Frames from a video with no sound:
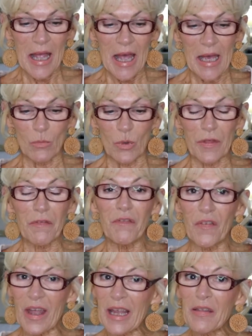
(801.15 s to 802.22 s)
And with
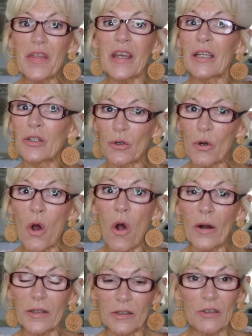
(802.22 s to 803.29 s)
faith in your
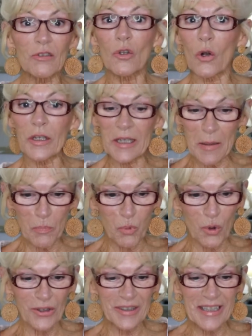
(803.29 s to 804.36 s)
heart, start
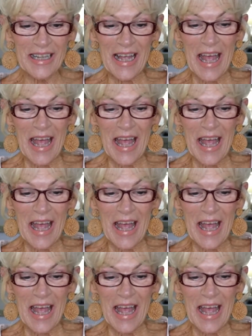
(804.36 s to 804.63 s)
upward